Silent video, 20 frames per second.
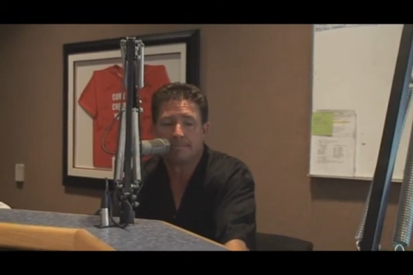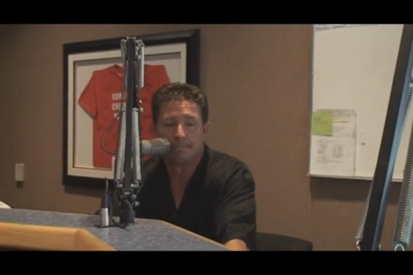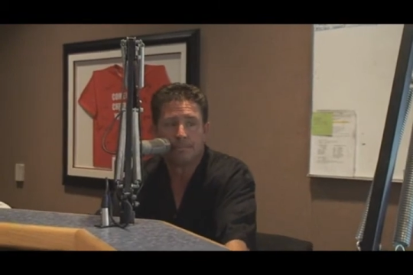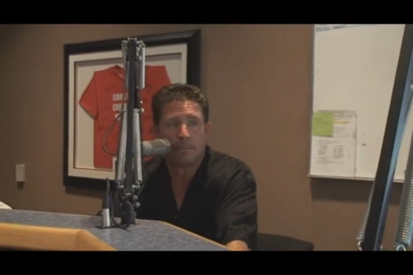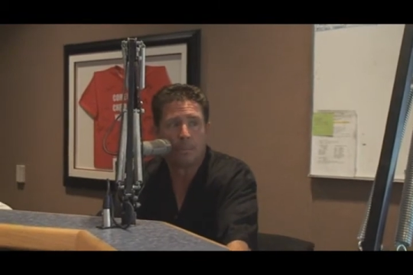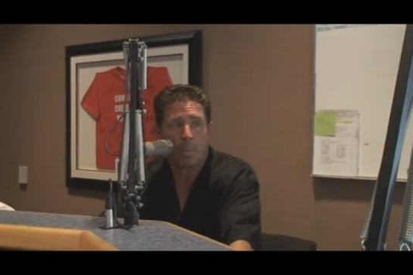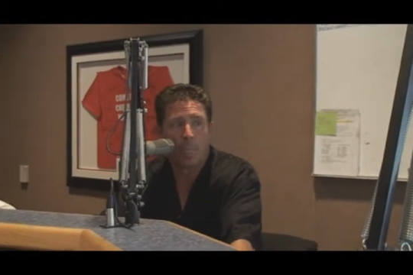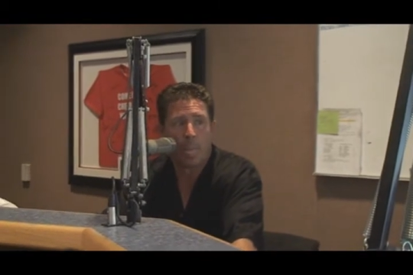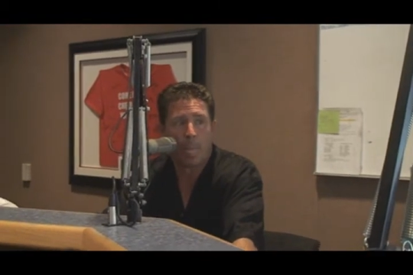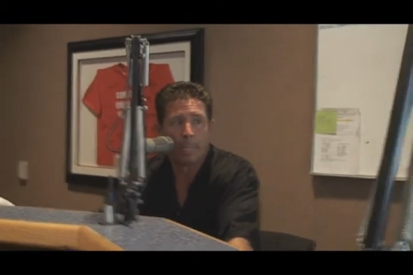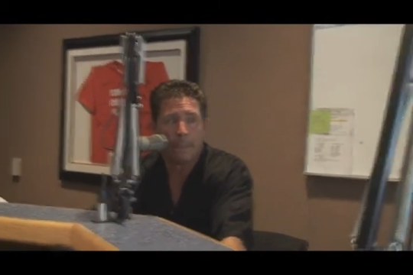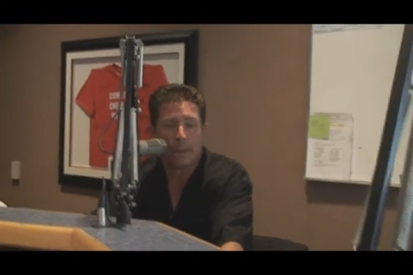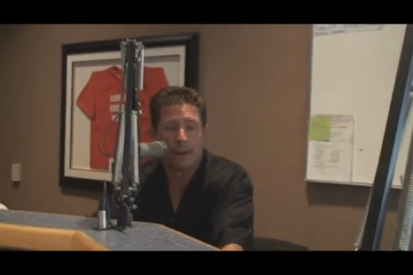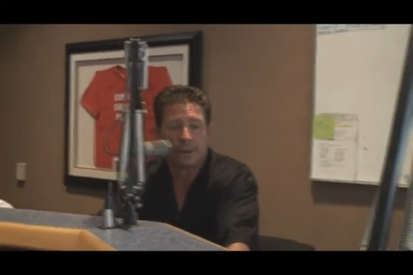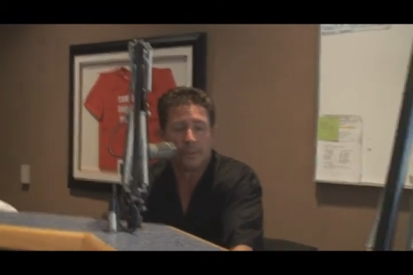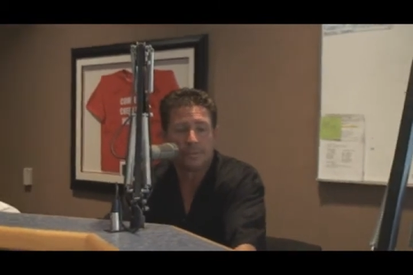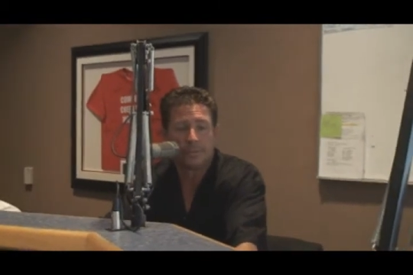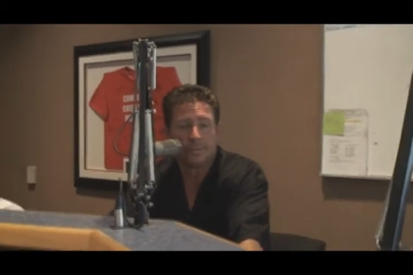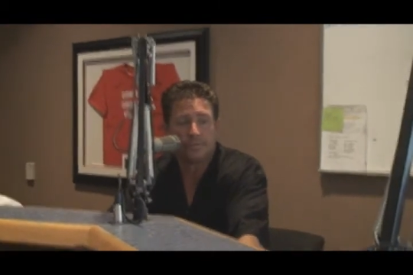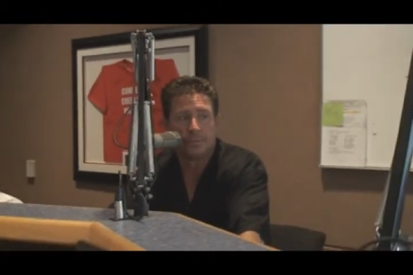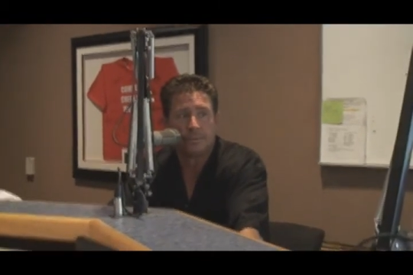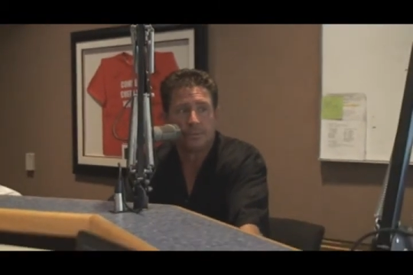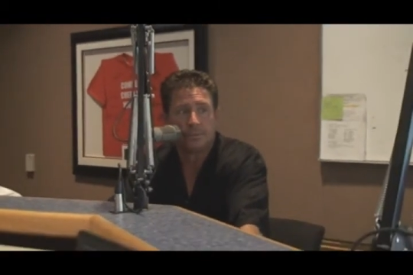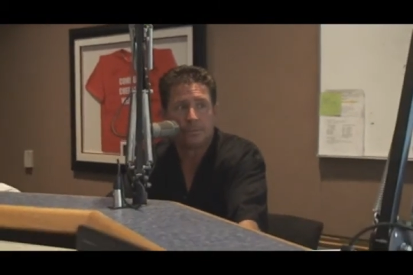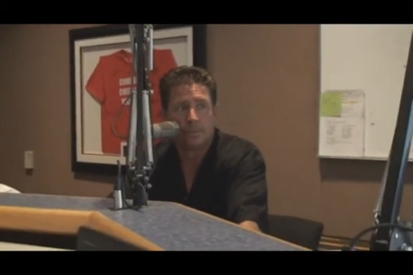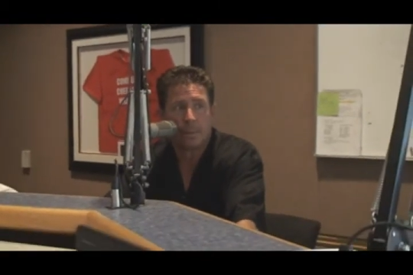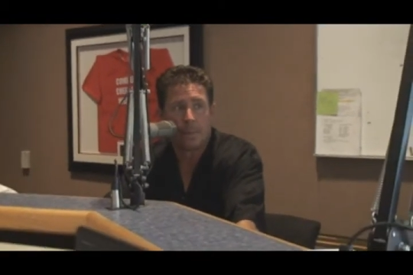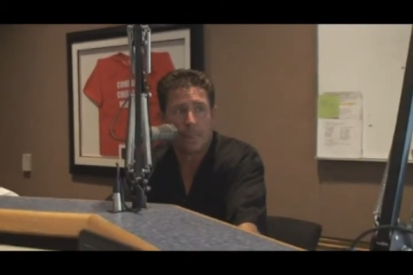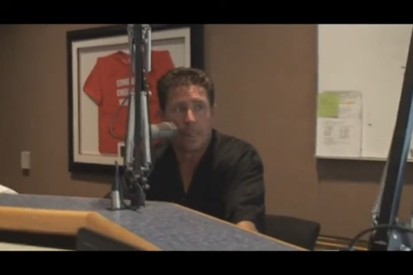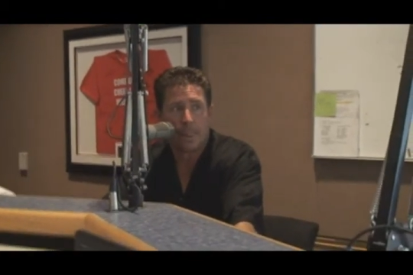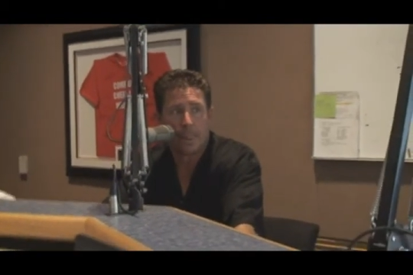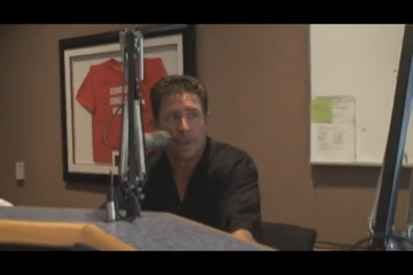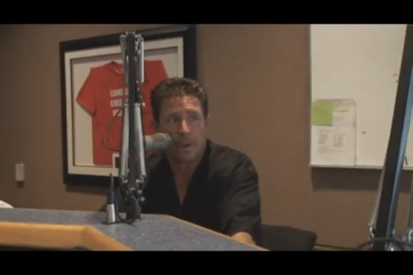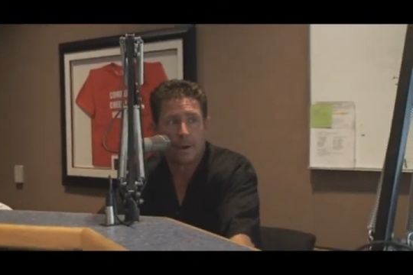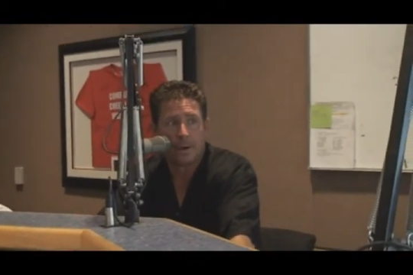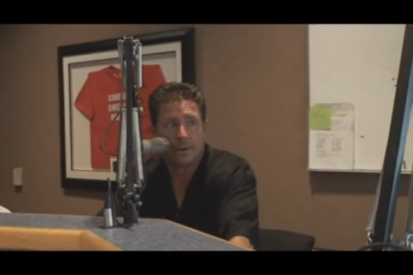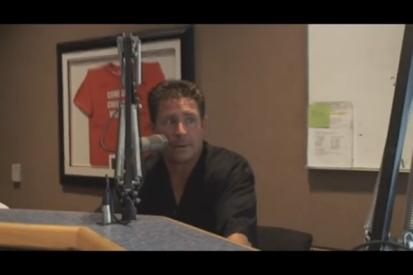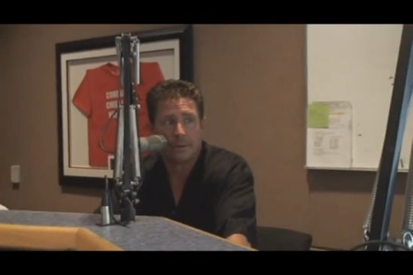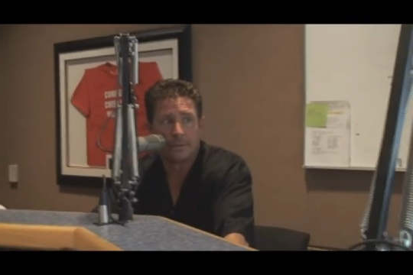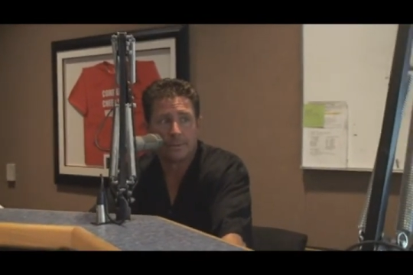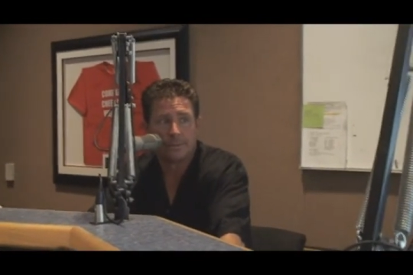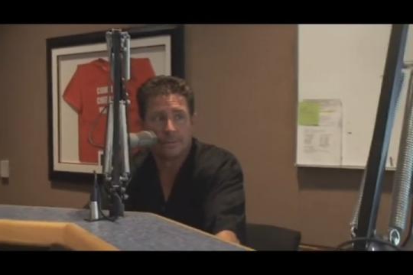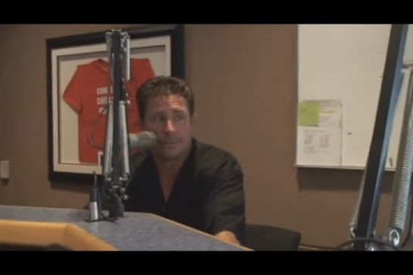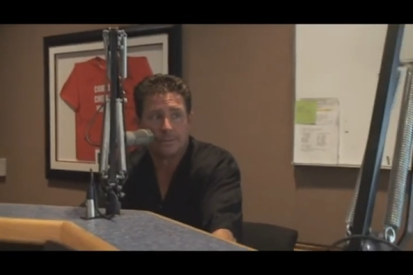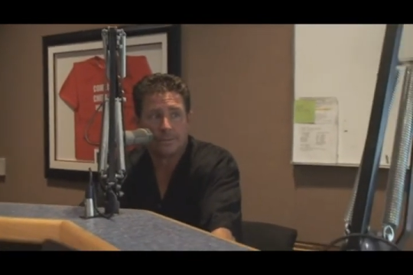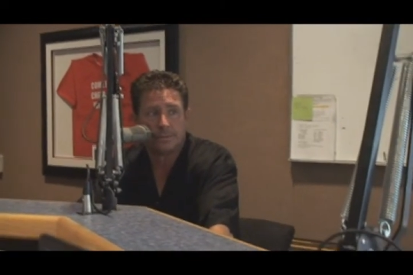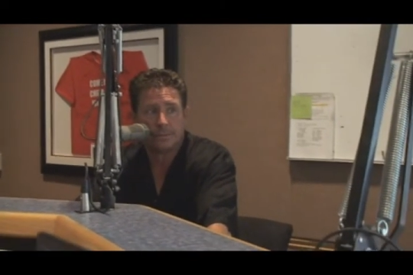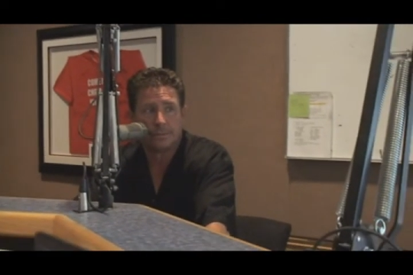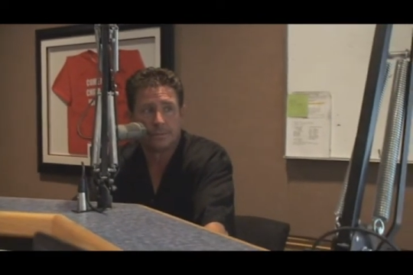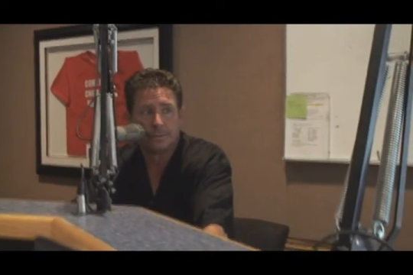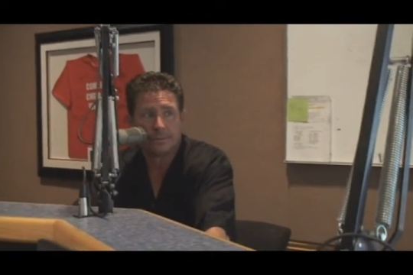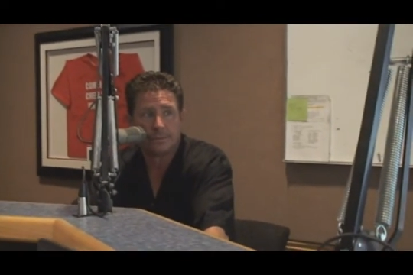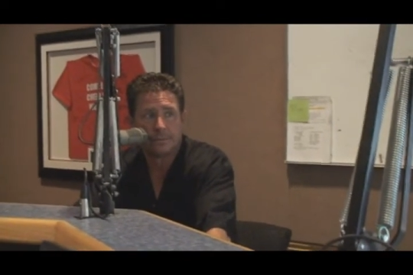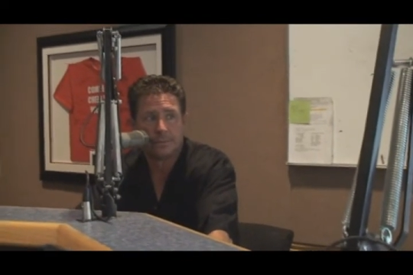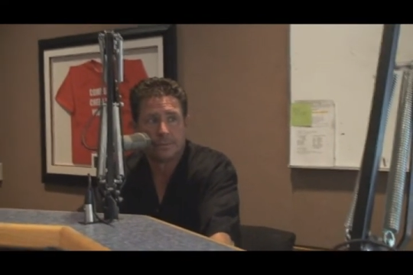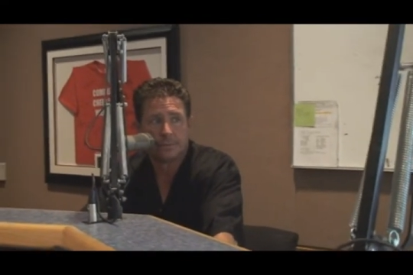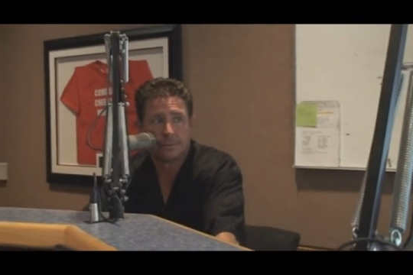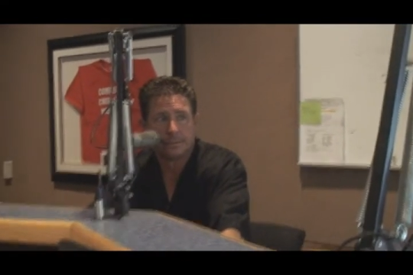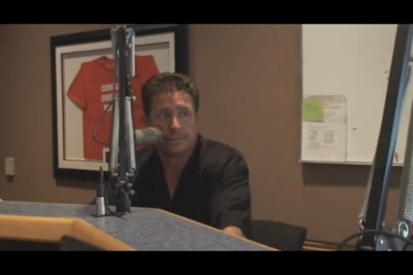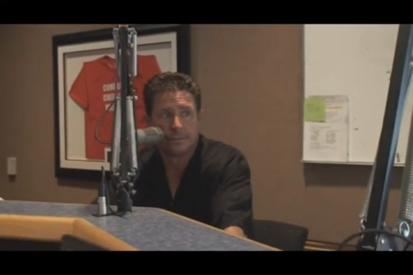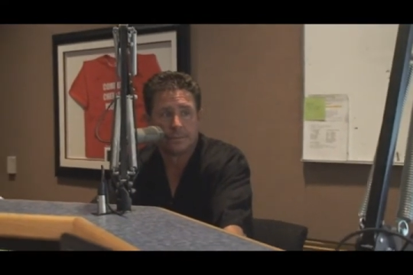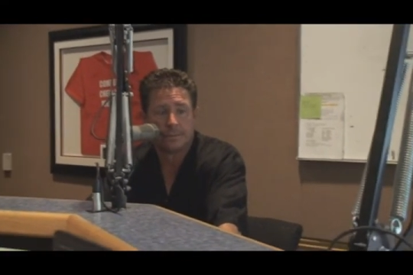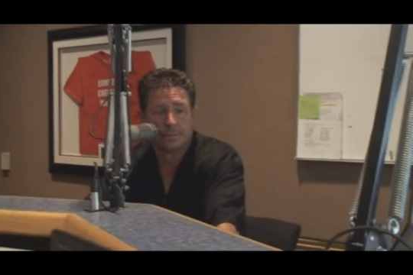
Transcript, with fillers: Now, the record that you hold, you know, for the season most